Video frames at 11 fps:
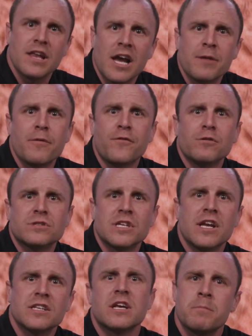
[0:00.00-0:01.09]
dig up a few
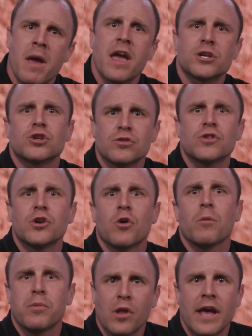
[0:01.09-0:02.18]
seeds, and make sure that
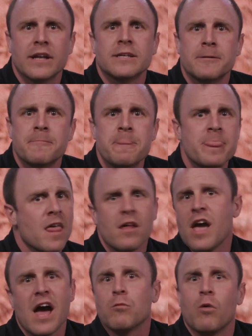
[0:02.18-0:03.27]
you're planting
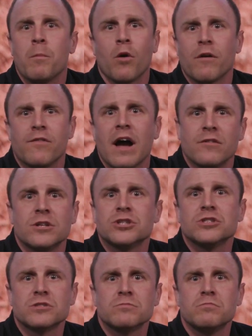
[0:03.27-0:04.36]
at a 1.5
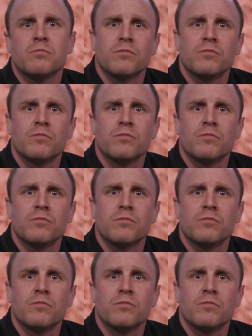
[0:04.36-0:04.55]
inches.